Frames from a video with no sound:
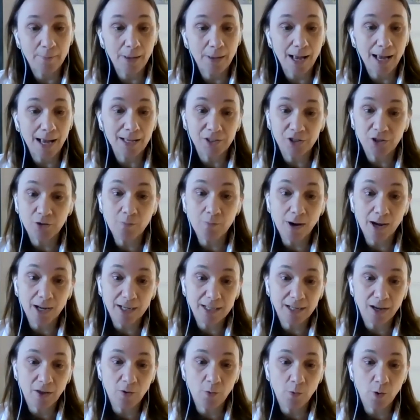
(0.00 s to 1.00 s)
as you might
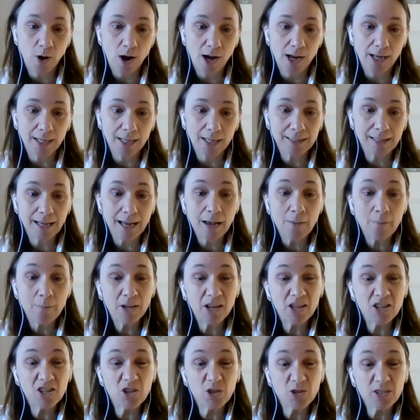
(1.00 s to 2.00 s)
otherwise,
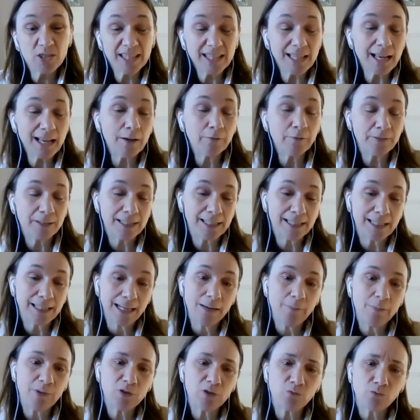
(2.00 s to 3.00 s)
because your
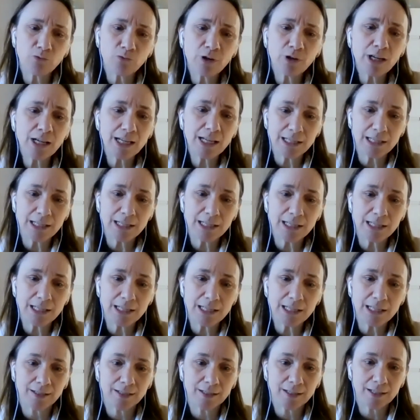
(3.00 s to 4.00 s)
self-esteem is really
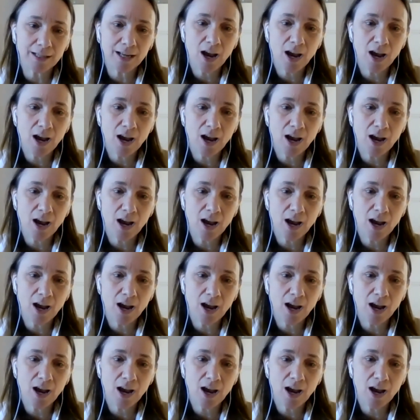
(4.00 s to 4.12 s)
dependent